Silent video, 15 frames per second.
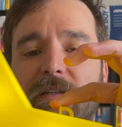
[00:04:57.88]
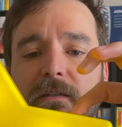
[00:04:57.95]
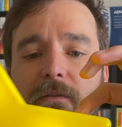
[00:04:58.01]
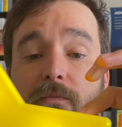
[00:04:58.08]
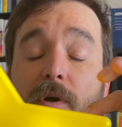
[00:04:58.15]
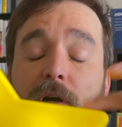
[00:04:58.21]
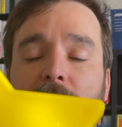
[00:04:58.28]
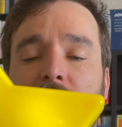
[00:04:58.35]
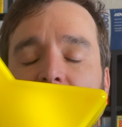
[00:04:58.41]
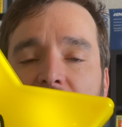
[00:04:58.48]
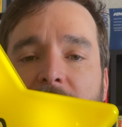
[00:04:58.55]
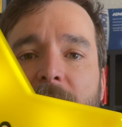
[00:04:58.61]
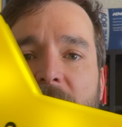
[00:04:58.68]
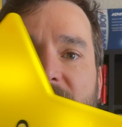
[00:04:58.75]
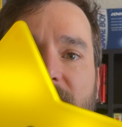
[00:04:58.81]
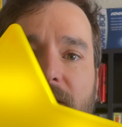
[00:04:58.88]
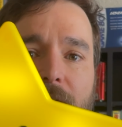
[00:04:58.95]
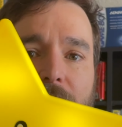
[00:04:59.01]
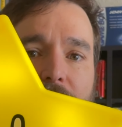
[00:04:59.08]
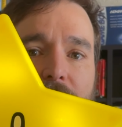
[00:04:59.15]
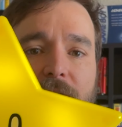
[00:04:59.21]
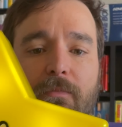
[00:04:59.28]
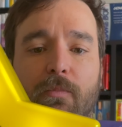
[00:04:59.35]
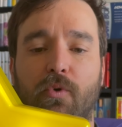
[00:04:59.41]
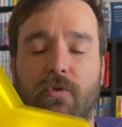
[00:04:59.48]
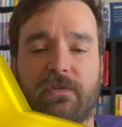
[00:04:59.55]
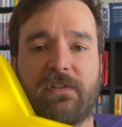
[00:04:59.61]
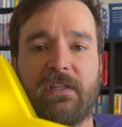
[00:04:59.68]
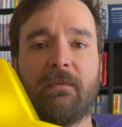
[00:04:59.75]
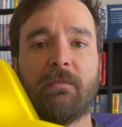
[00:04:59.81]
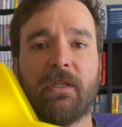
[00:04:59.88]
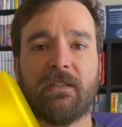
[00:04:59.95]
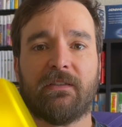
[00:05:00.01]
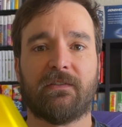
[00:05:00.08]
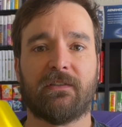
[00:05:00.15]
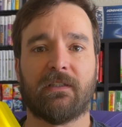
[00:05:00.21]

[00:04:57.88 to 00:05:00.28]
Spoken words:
well, it makes it look more seamless.